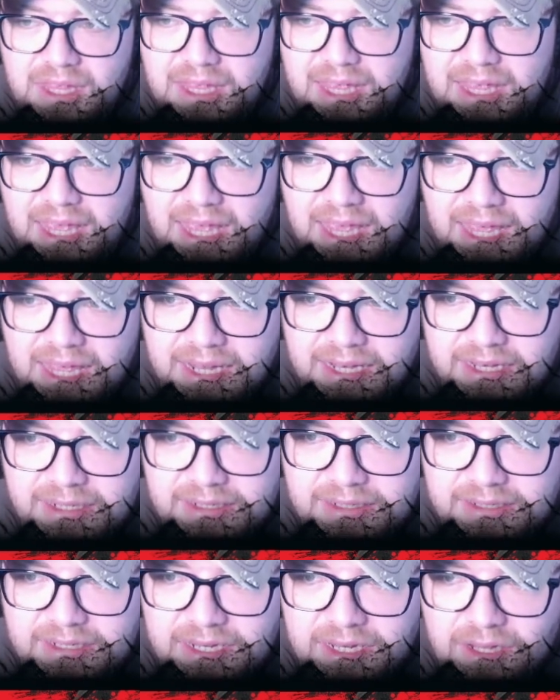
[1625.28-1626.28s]

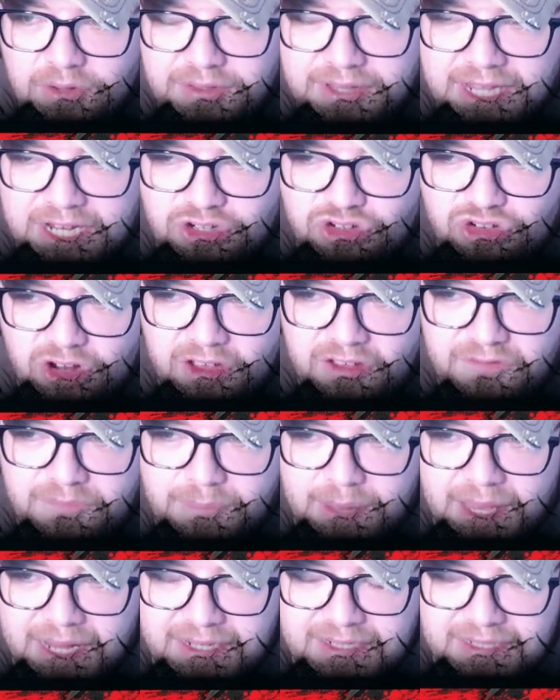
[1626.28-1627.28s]
and on their drive
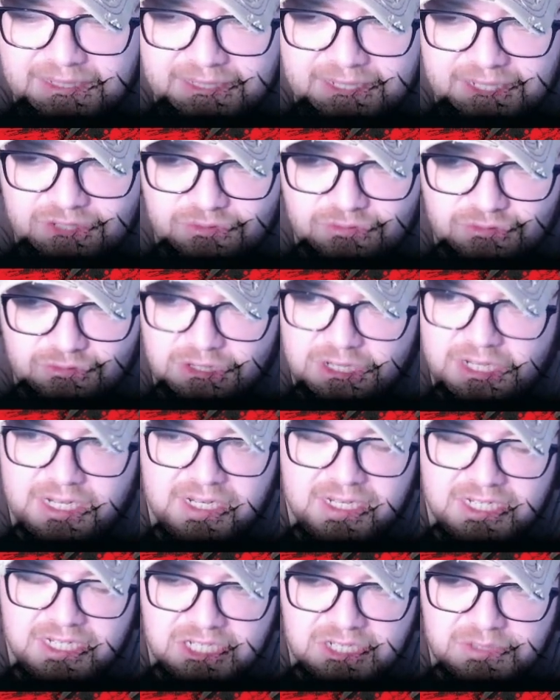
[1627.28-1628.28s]
back to this
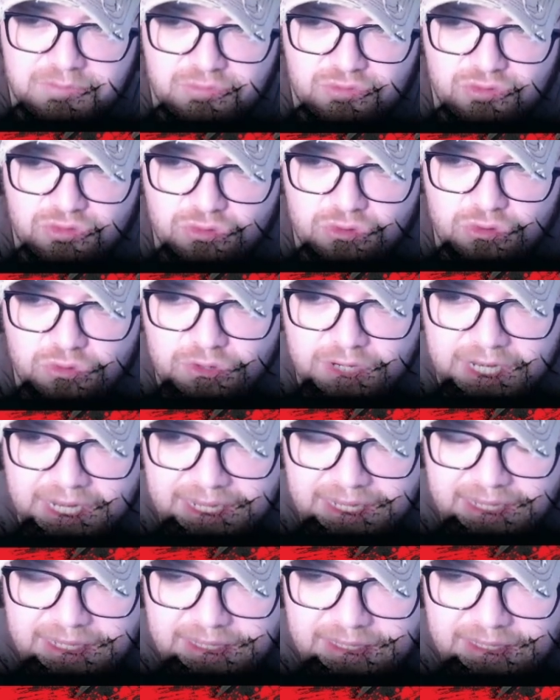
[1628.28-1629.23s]
really sprawling